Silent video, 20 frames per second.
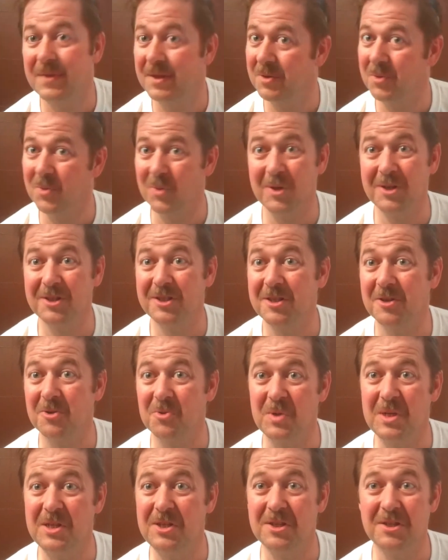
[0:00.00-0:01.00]
we're just going to
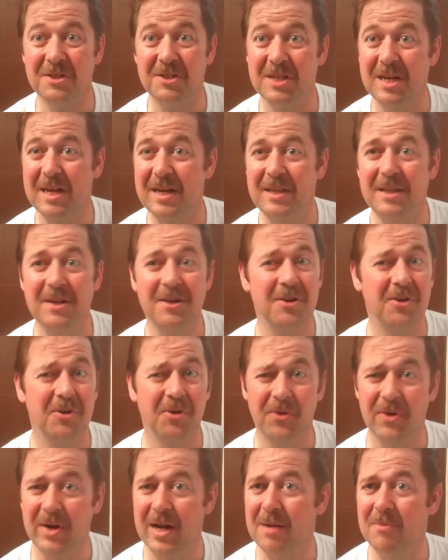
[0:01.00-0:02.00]
reach inside there and
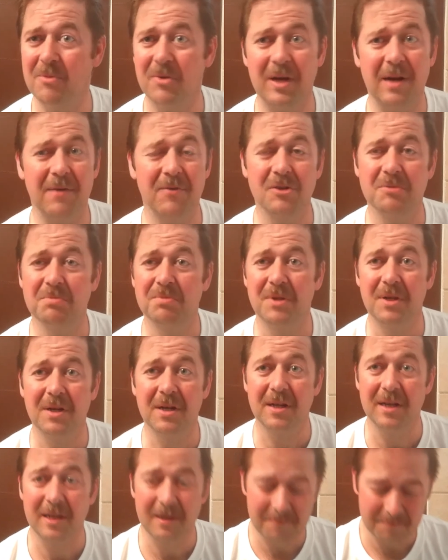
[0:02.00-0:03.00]
grab whatever's plugging
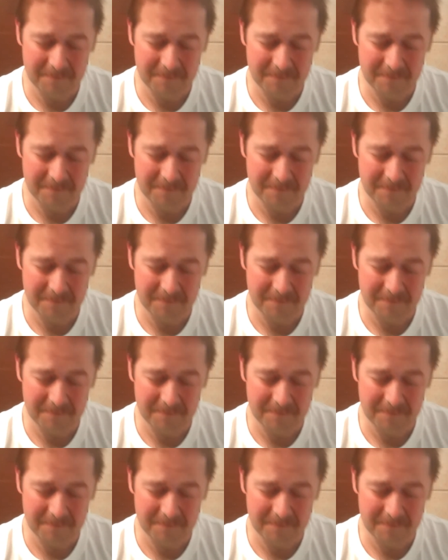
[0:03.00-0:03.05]
it.